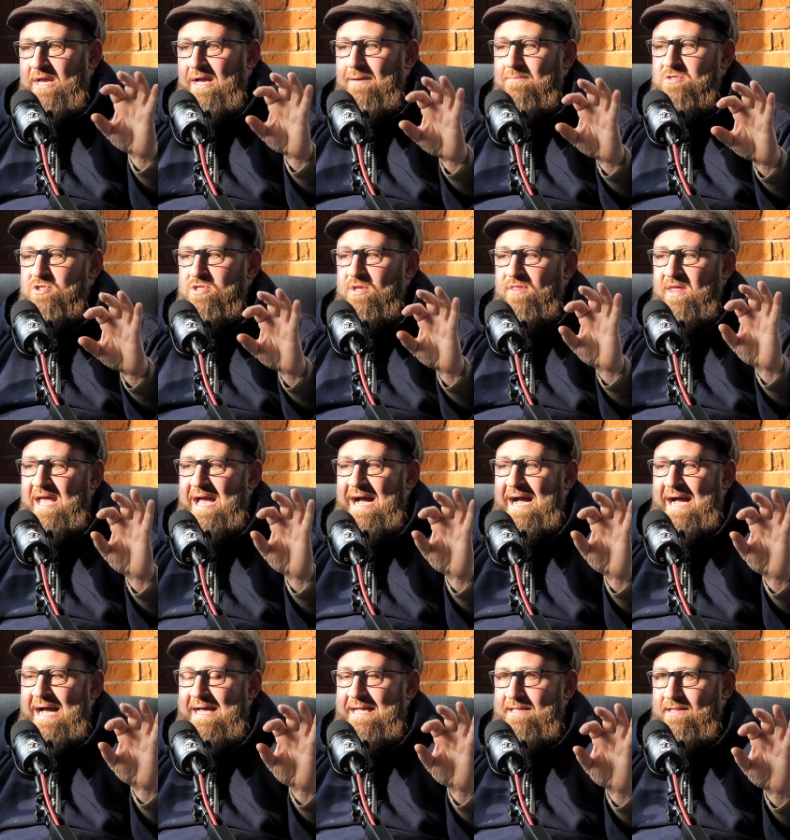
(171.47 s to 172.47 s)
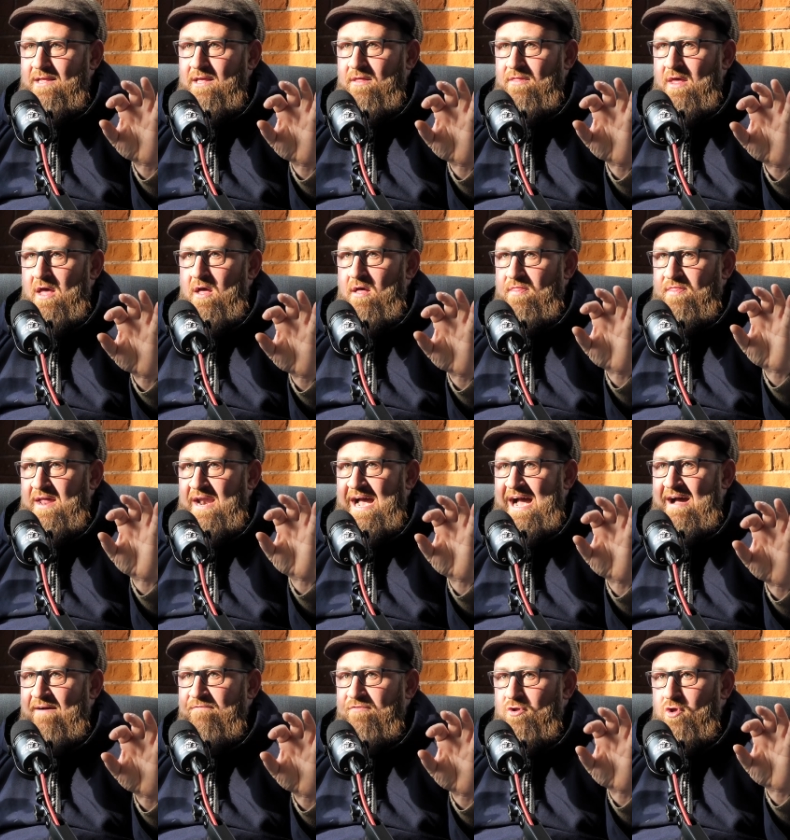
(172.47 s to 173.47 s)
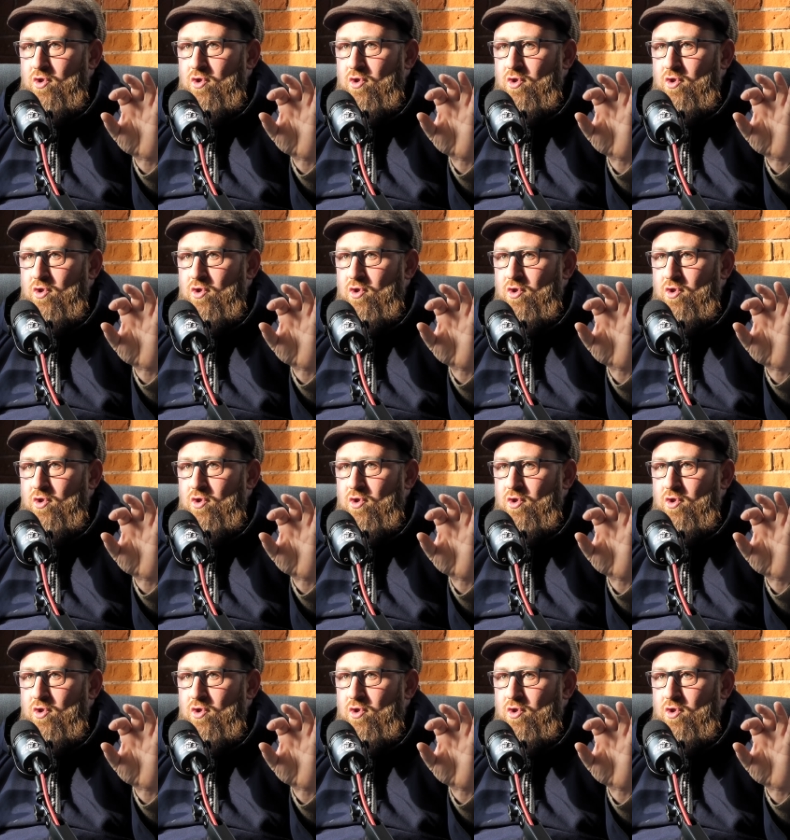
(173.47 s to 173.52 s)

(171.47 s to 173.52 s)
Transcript: it comes to the ahadith that have